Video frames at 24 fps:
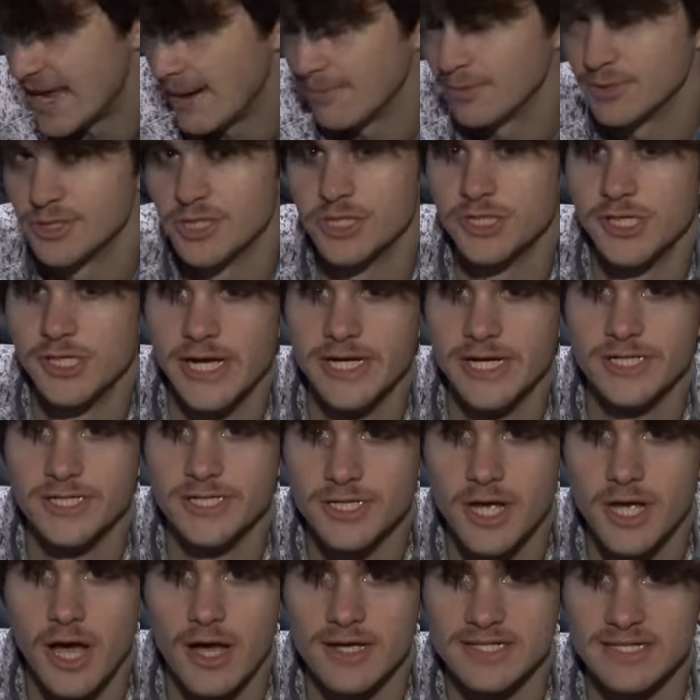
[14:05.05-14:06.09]
temperature
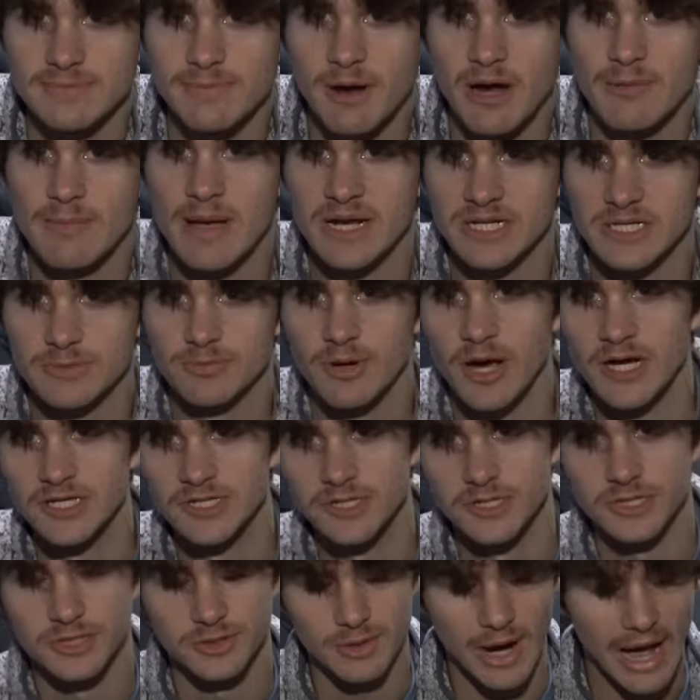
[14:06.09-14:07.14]
changes cause the barometric
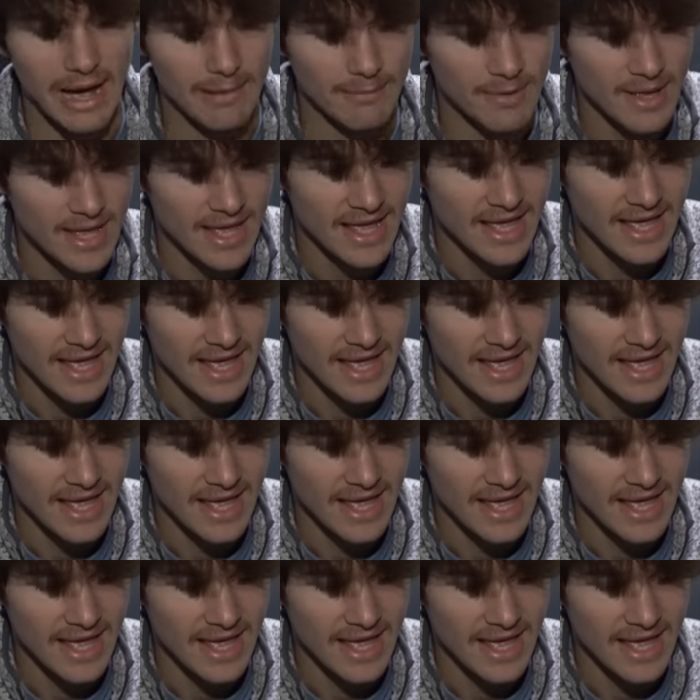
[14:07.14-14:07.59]
pressure to drop,